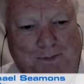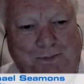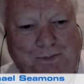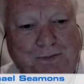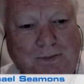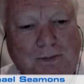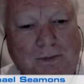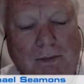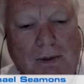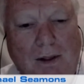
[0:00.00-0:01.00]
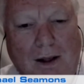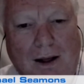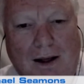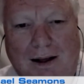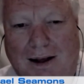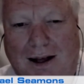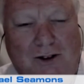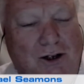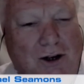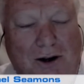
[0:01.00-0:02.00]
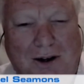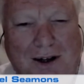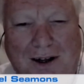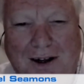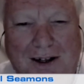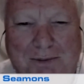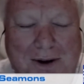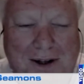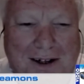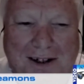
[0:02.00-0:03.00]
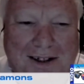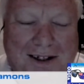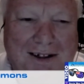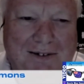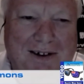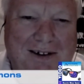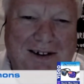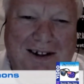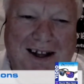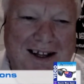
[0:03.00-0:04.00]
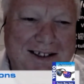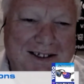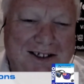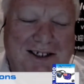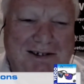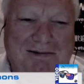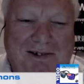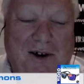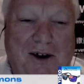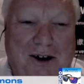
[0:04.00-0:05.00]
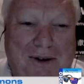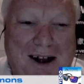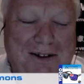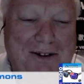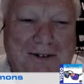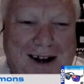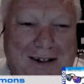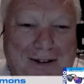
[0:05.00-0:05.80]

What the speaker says: It's hard. It's hard to have $200 billion available. Yeah, just lying around doing nothing.